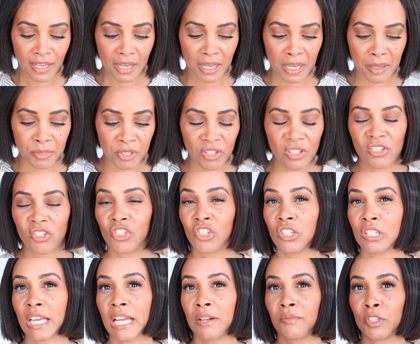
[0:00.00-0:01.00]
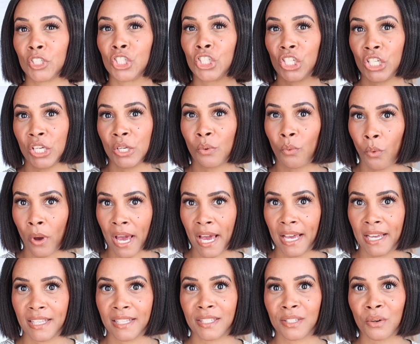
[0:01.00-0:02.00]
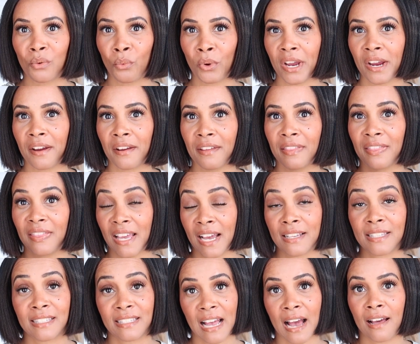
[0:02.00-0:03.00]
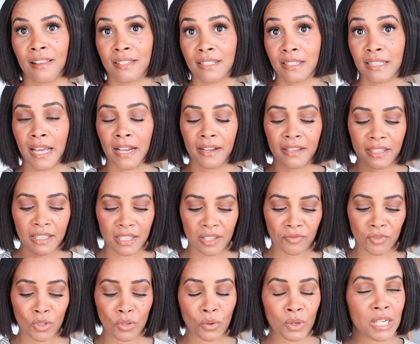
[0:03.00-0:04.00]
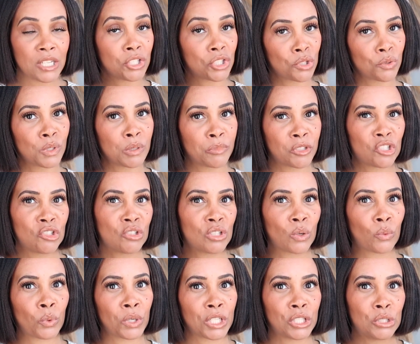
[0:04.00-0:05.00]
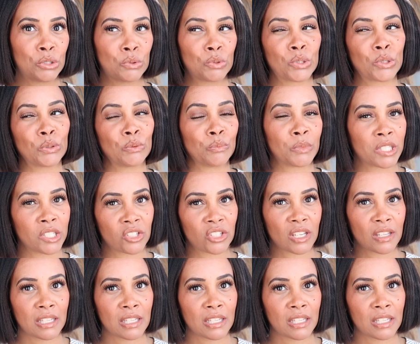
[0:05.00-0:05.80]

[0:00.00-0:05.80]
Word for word: Um, so this is just kind of a chic way to wear that style aesthetic if you're into it, but you don't want to do too much.